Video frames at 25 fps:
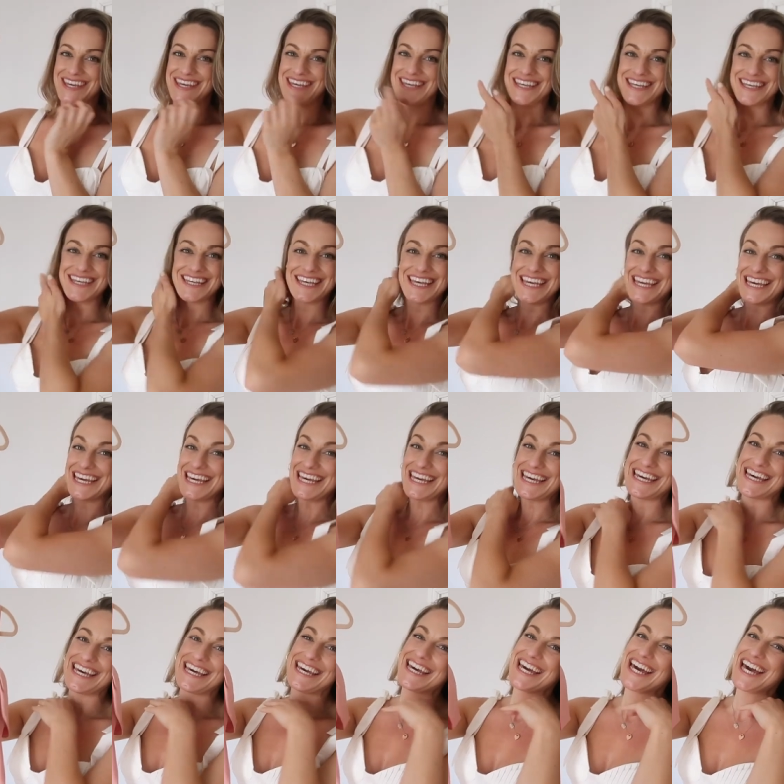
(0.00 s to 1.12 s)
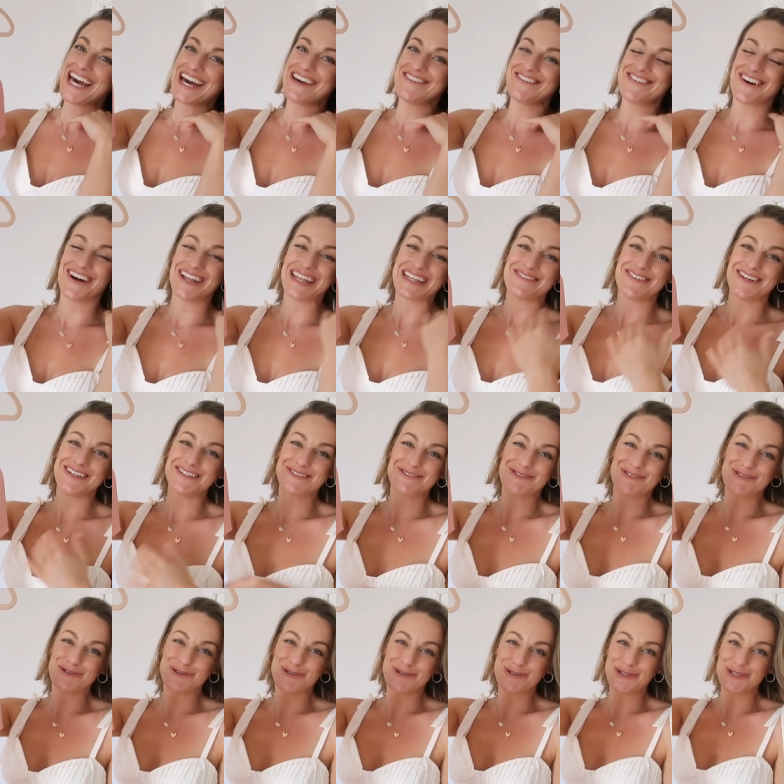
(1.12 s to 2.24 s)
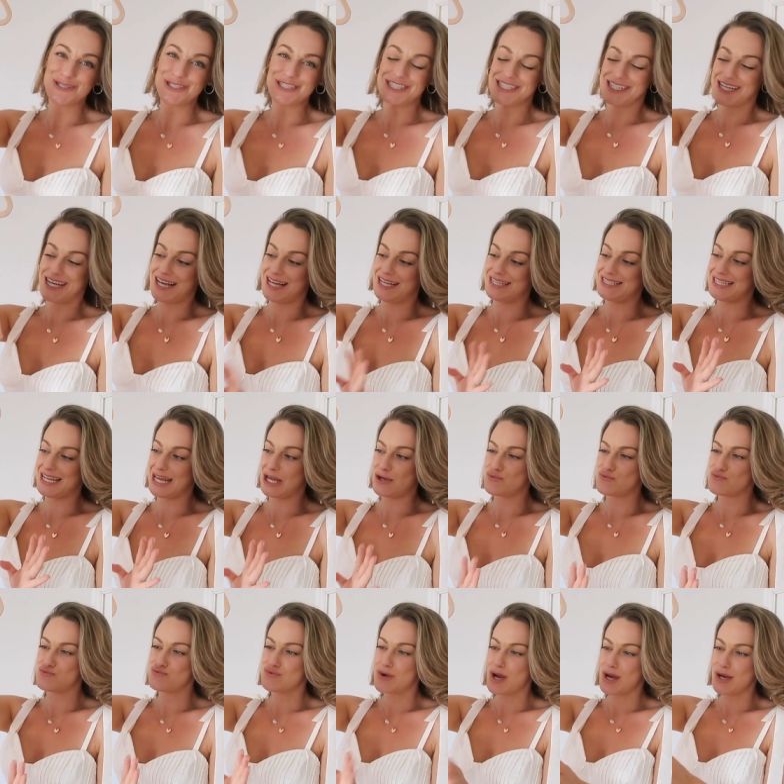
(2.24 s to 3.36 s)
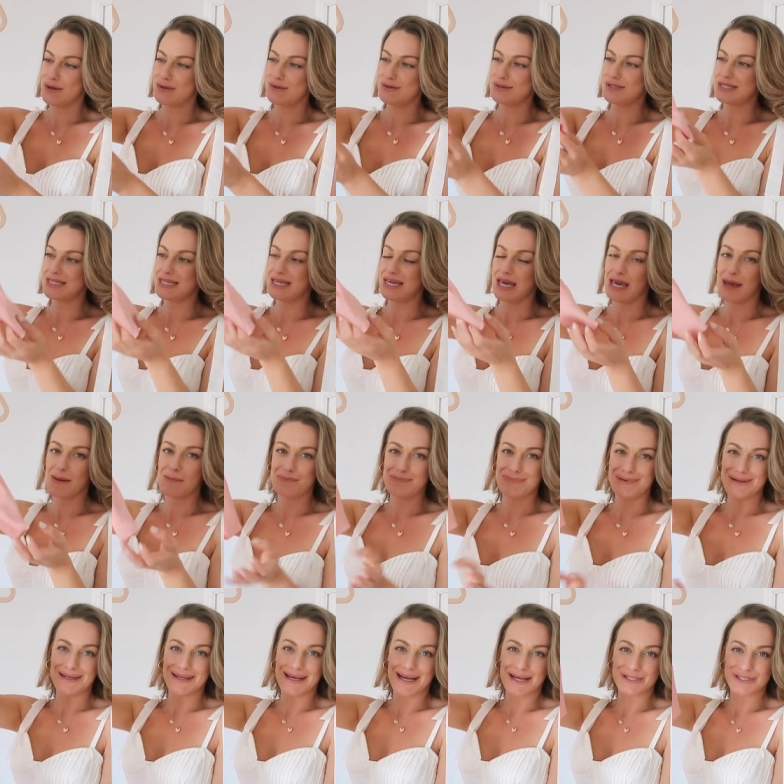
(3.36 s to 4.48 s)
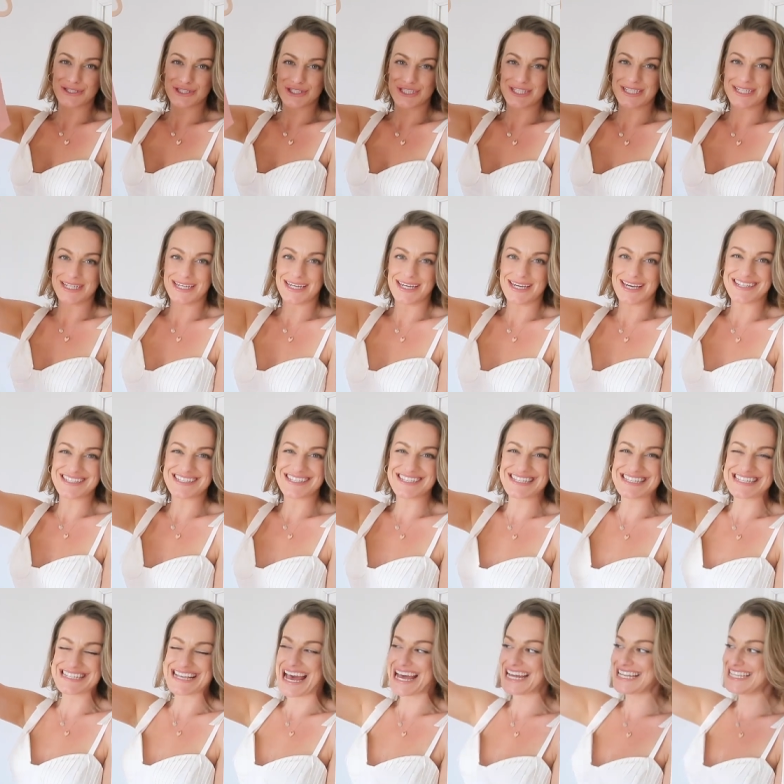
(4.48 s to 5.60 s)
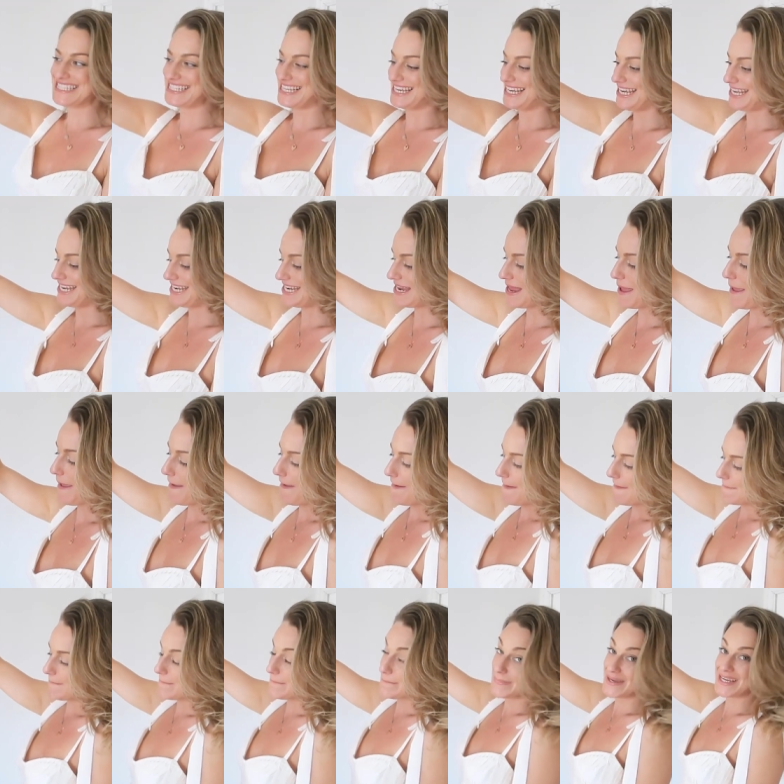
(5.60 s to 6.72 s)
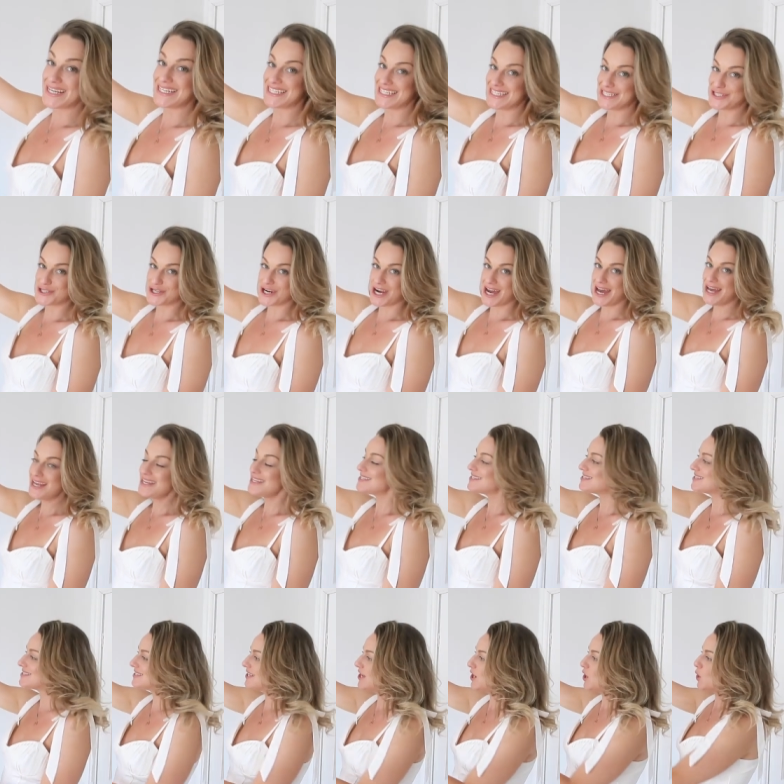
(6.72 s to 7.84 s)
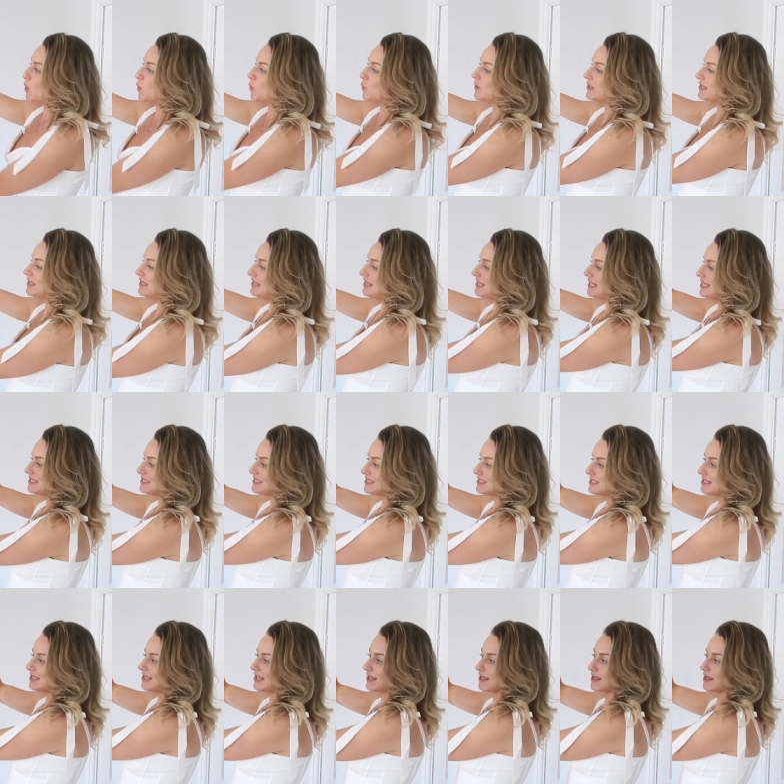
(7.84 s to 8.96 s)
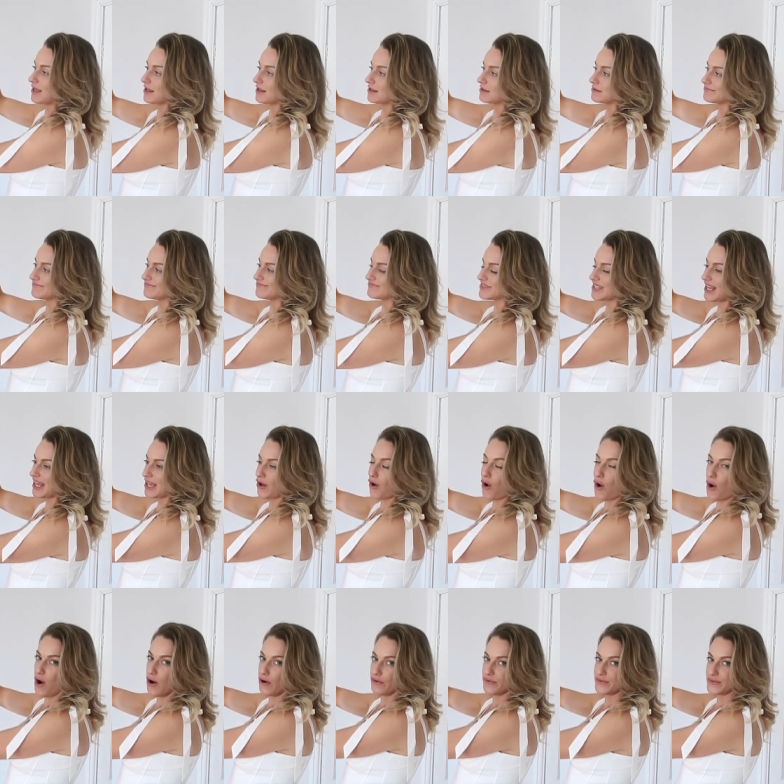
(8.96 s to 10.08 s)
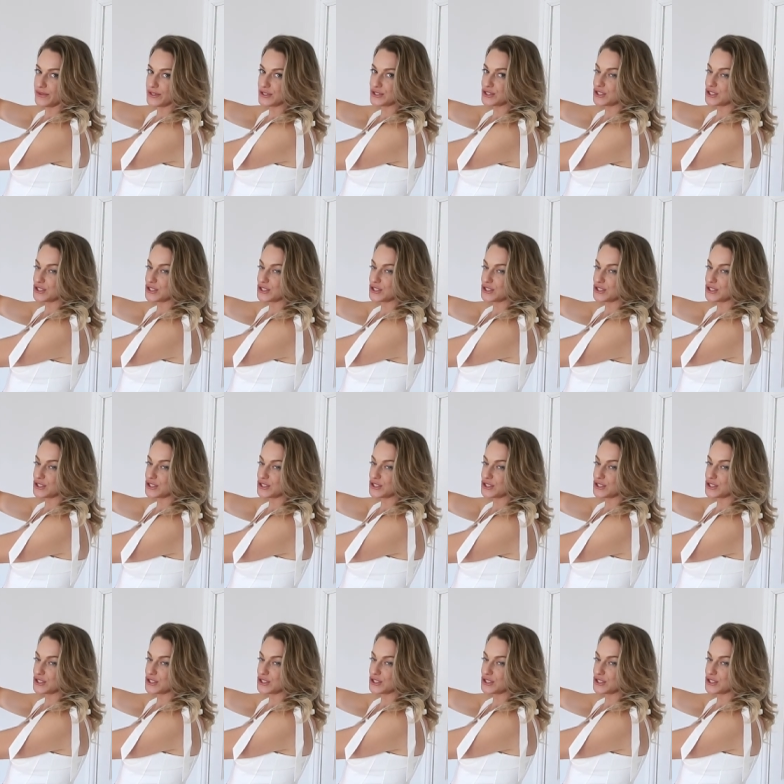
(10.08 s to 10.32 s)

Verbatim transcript: here I've got the most gorgeous, like rosy, blushy, satin mini dress with little, like off the